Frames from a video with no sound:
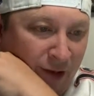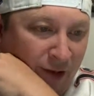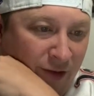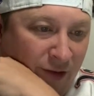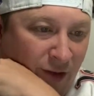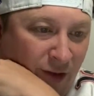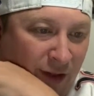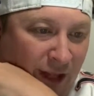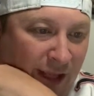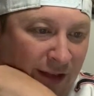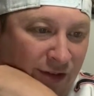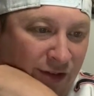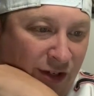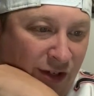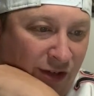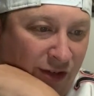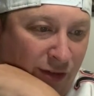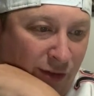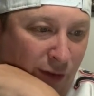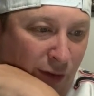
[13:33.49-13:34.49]
So, let's
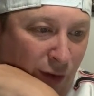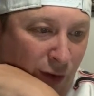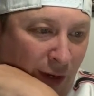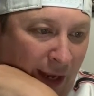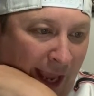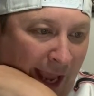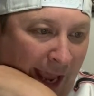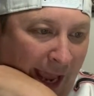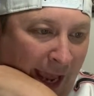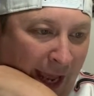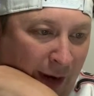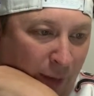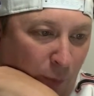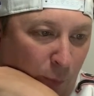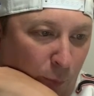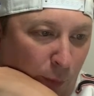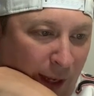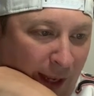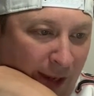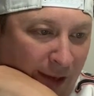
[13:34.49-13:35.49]
just look at
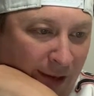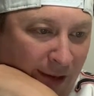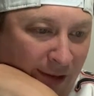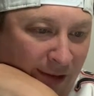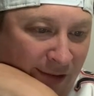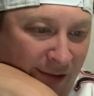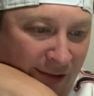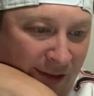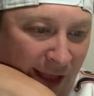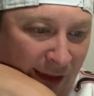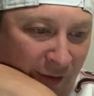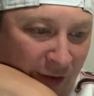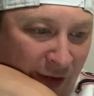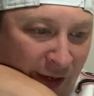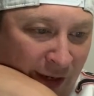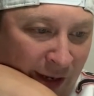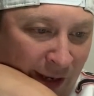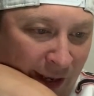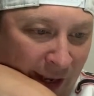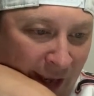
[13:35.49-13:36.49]
week
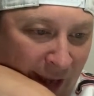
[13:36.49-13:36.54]
7.